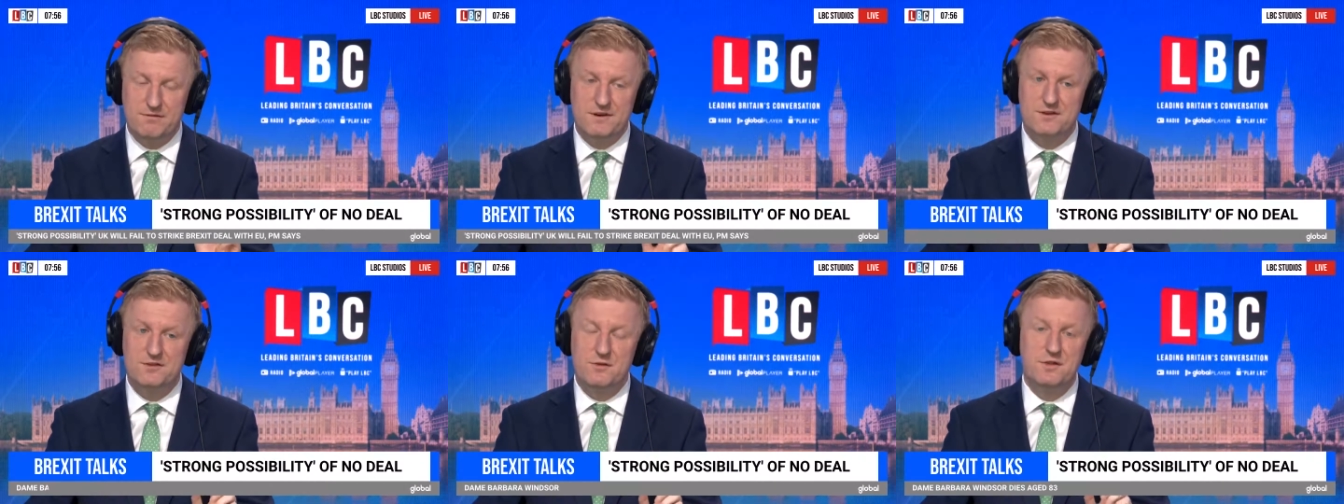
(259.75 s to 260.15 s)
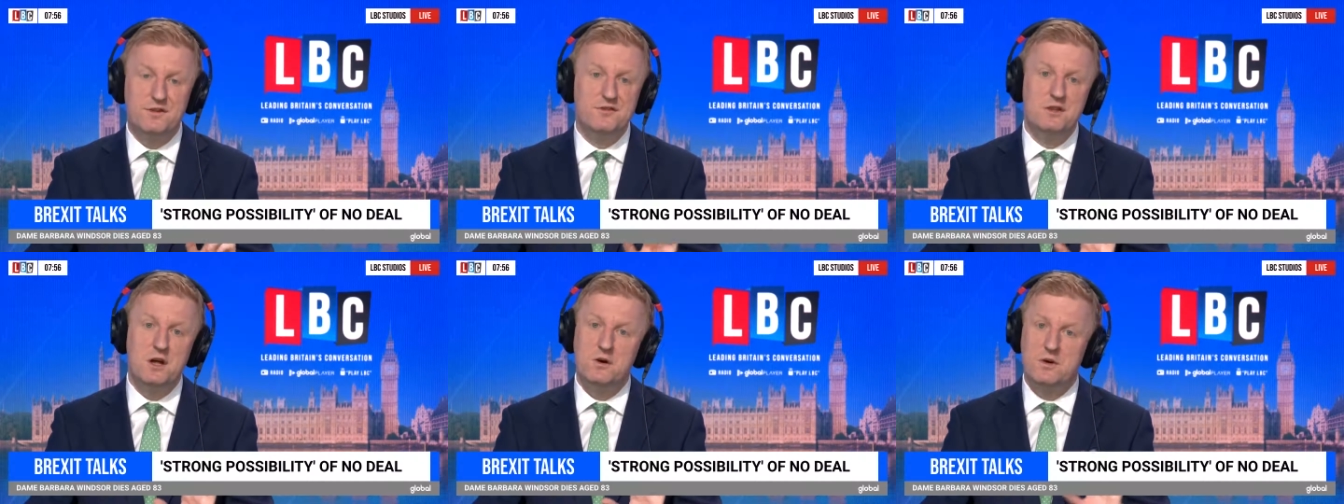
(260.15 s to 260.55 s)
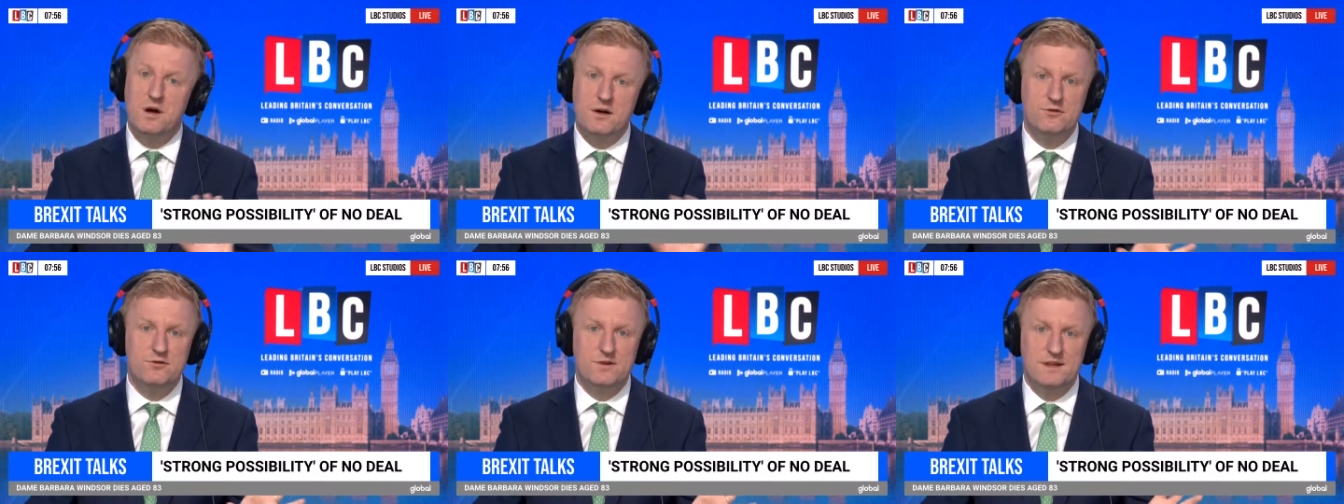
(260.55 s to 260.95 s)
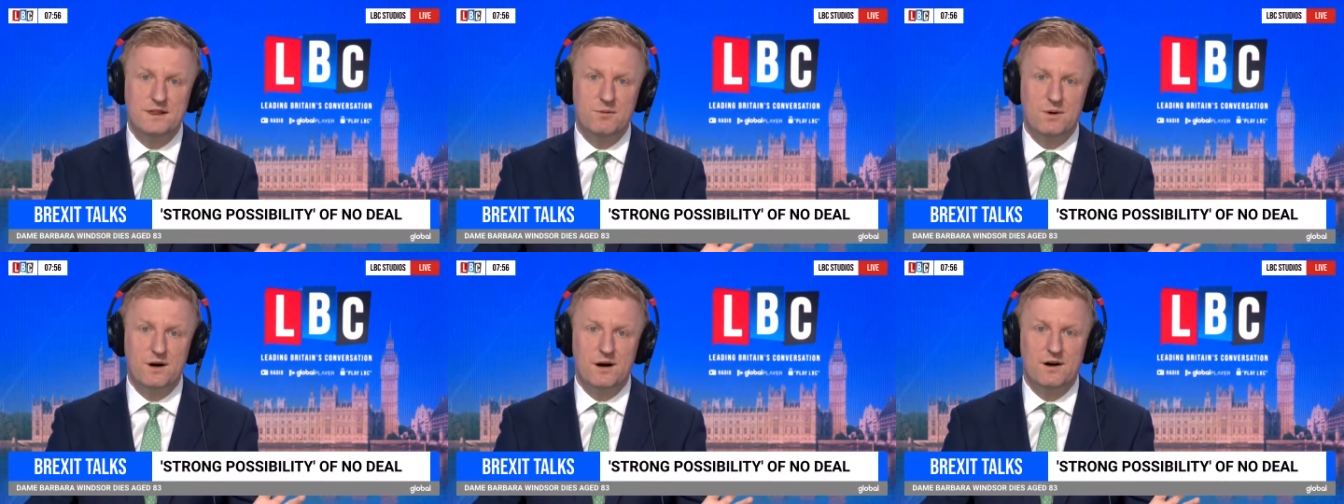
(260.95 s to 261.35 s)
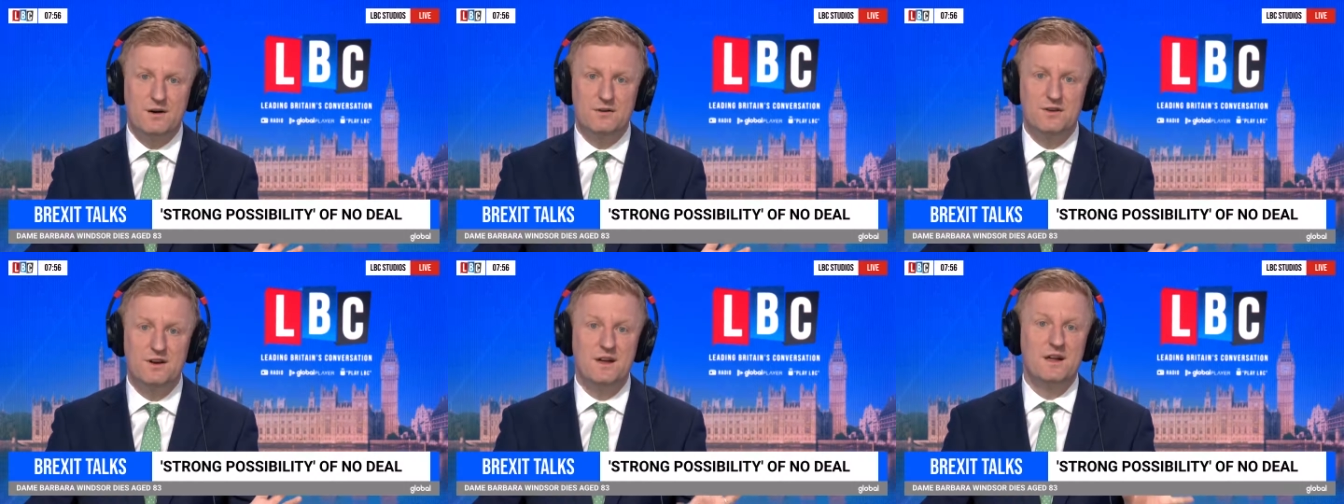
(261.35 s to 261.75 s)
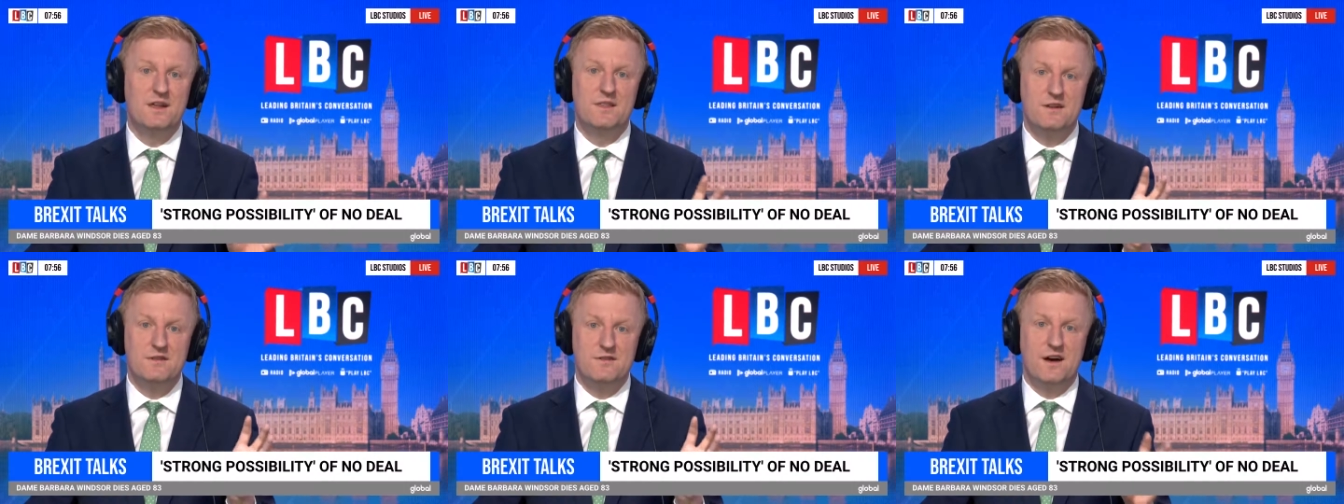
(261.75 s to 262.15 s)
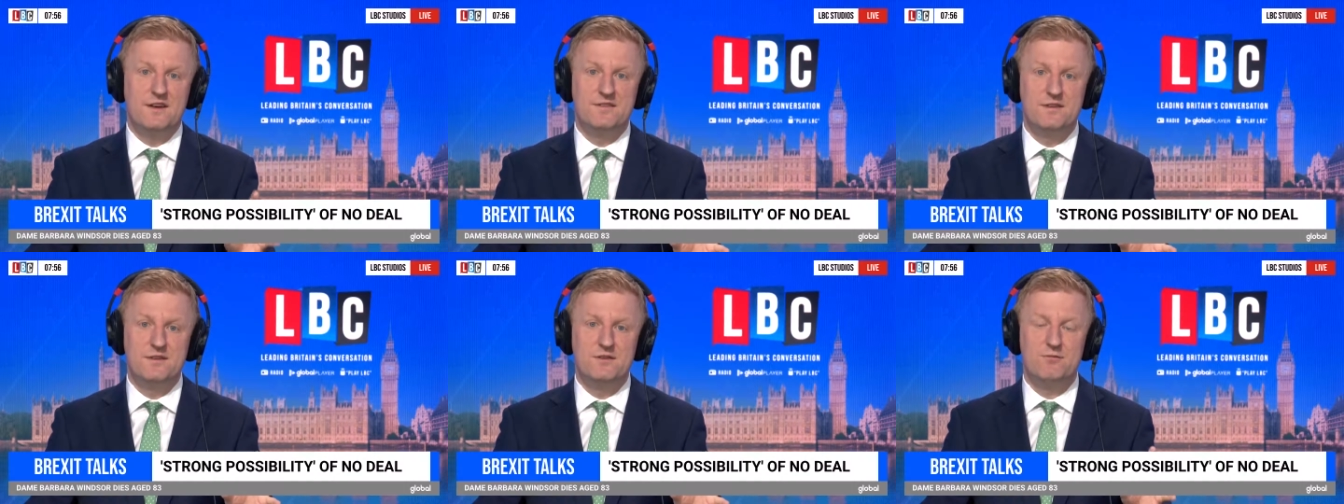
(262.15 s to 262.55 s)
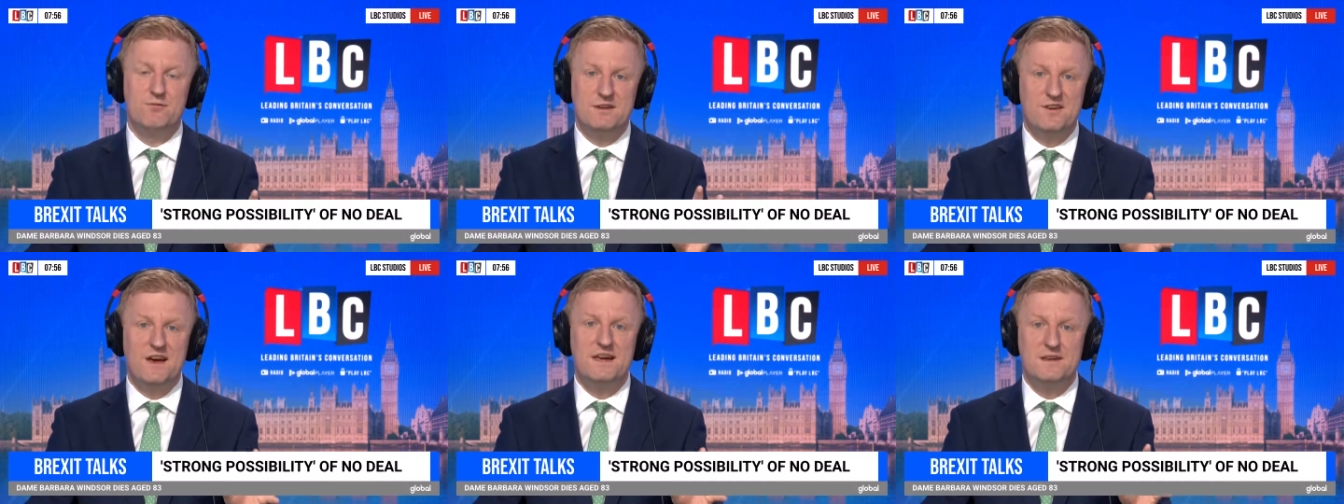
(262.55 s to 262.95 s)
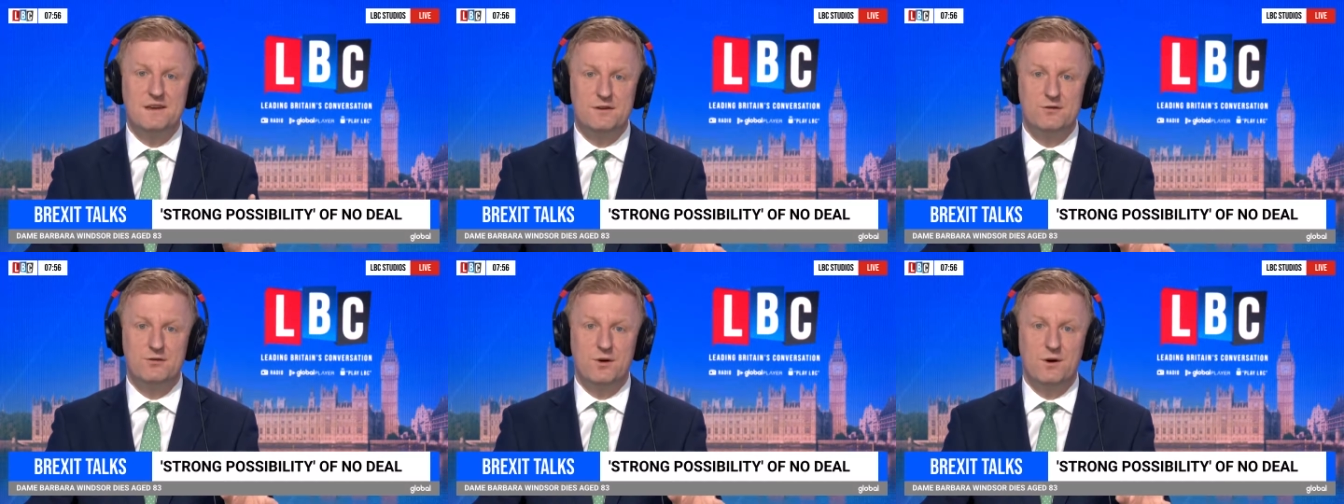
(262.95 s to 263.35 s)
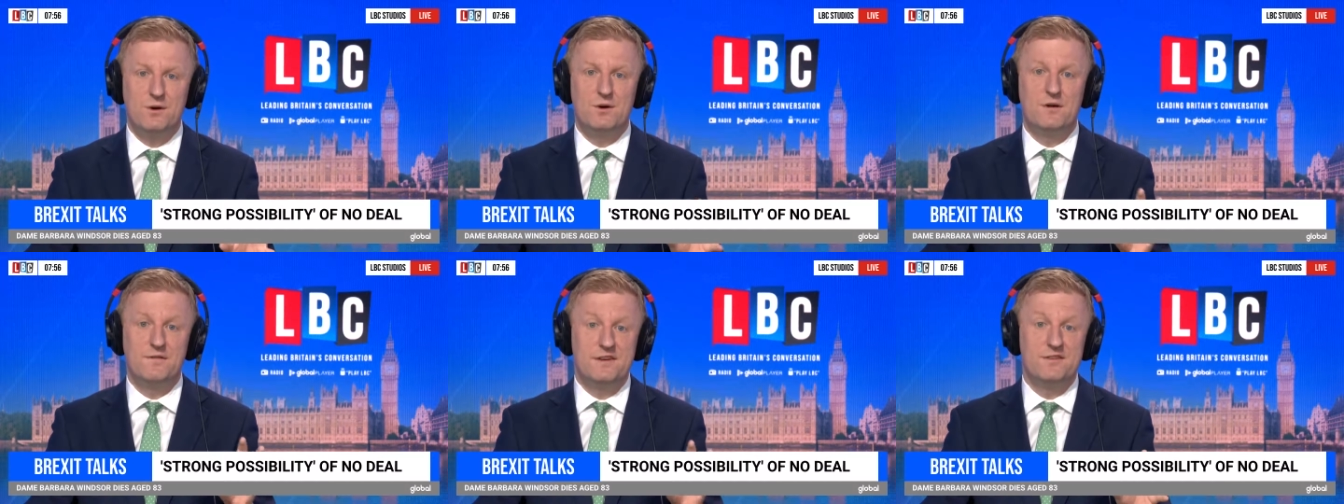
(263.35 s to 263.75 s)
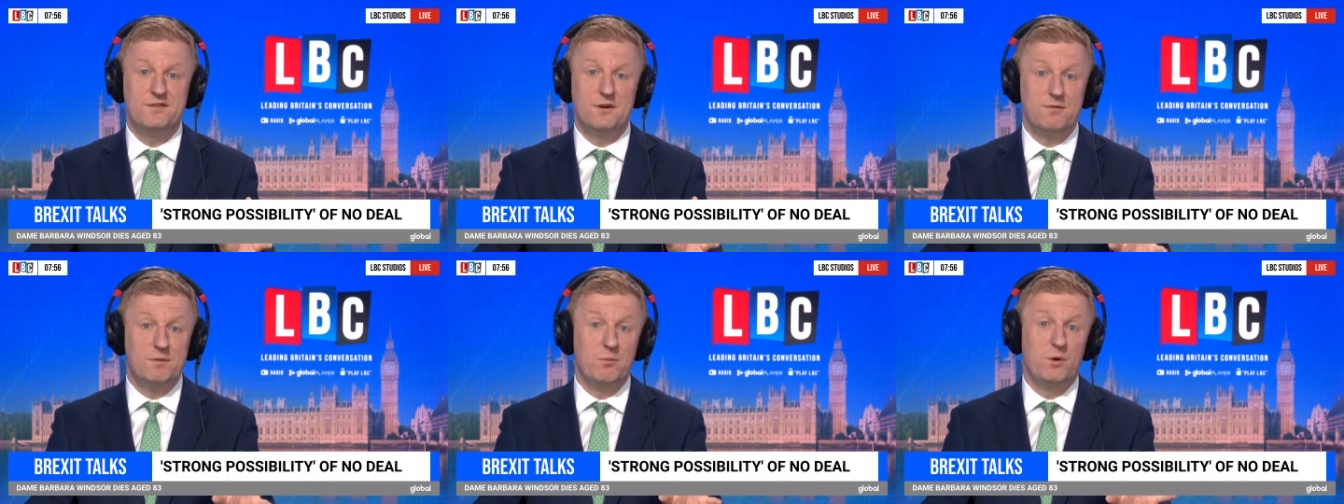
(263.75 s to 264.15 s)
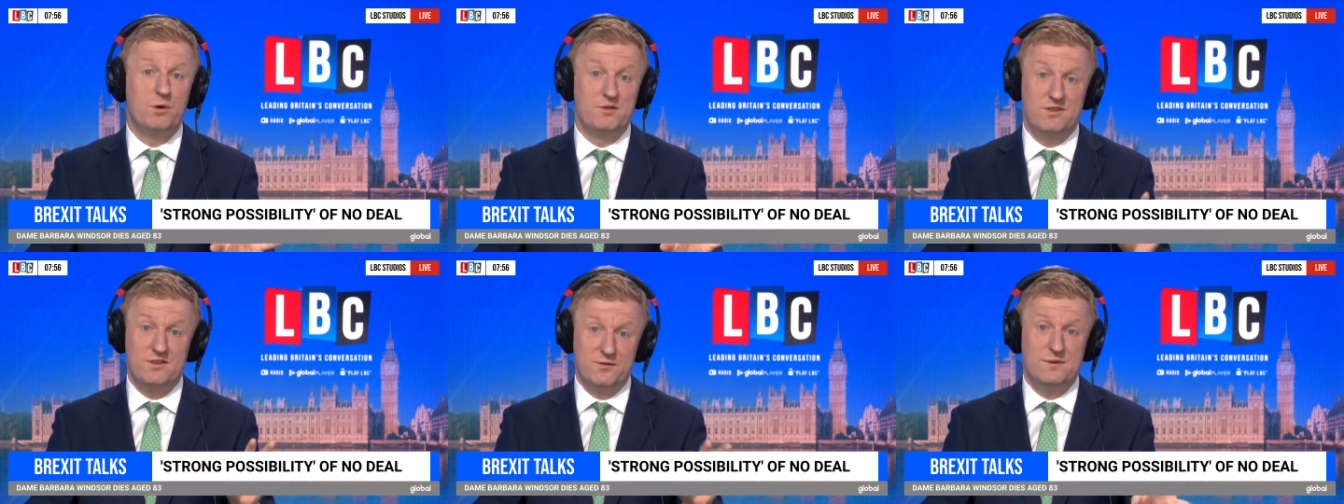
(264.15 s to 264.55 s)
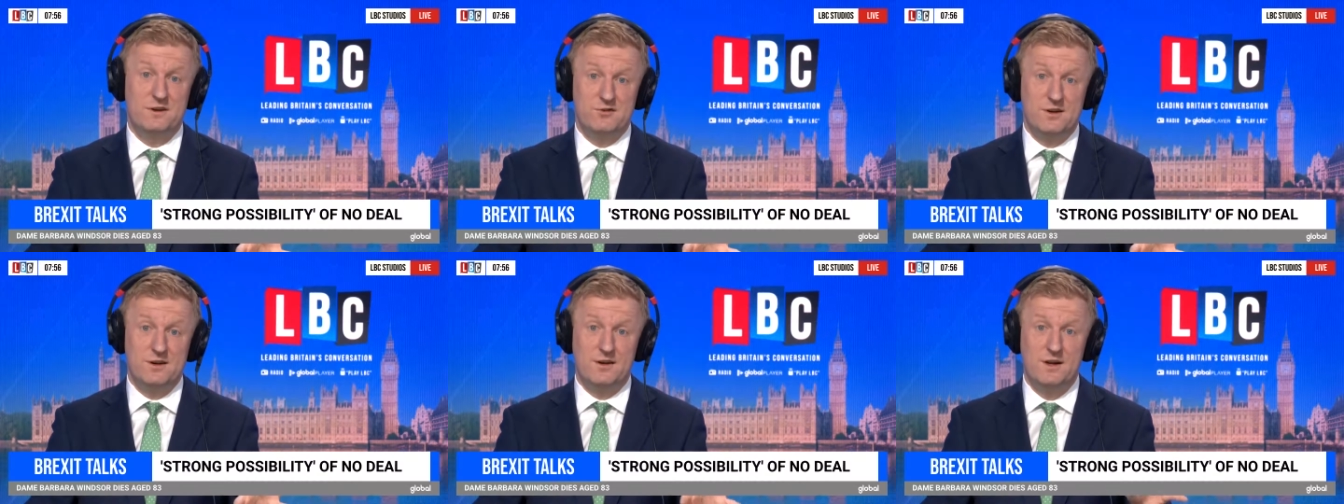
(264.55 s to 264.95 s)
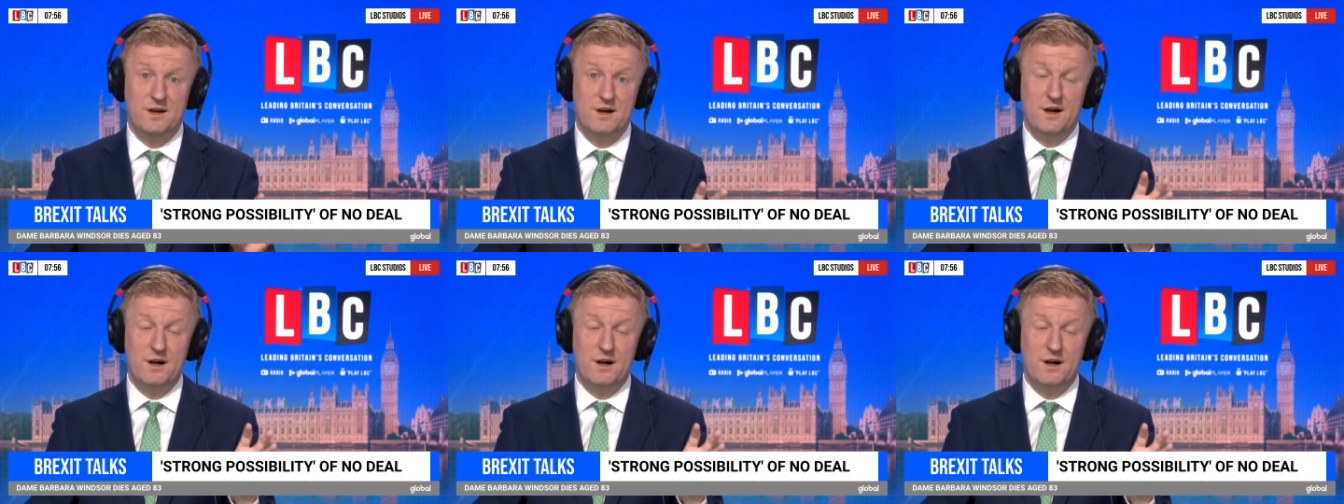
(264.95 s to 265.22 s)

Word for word: First of all, there's no country in the world that doesn't retain control of its sovereign waters, its fishing